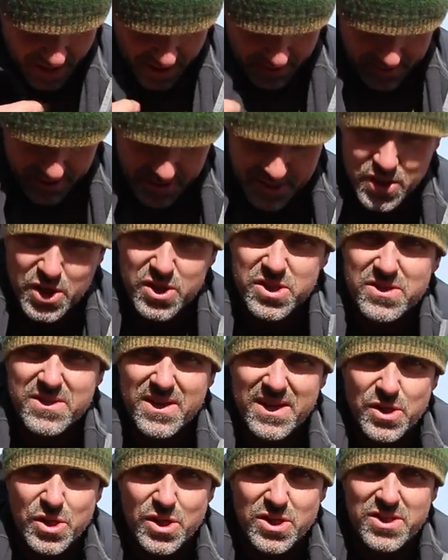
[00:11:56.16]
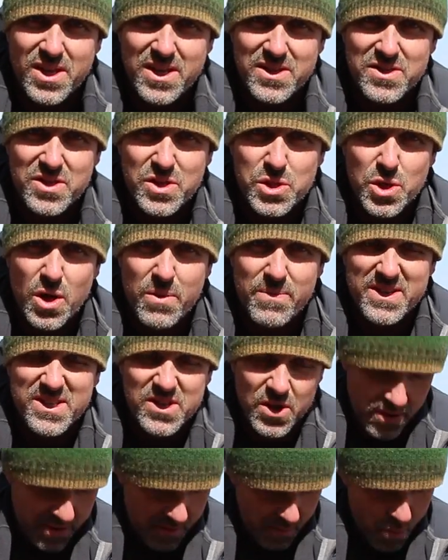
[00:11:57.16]
you know, it just it just does the job.
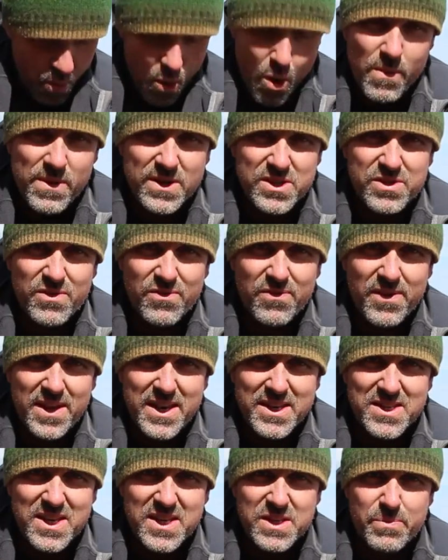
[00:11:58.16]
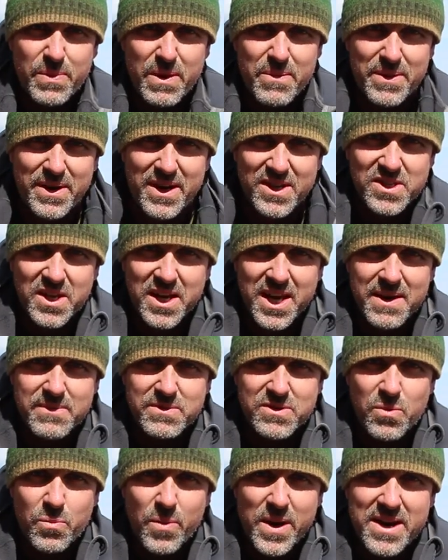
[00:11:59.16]
It's not the warmest of fleeces, but because it
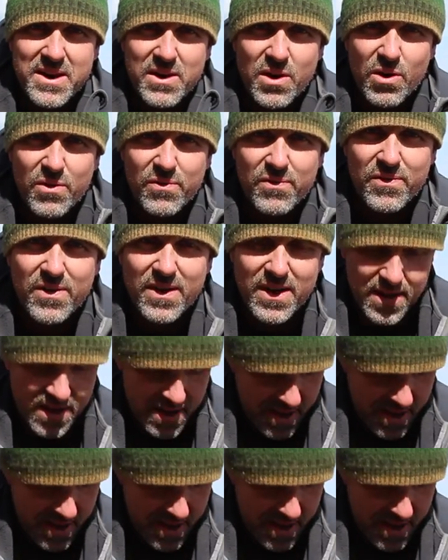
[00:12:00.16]
keeps the wind off,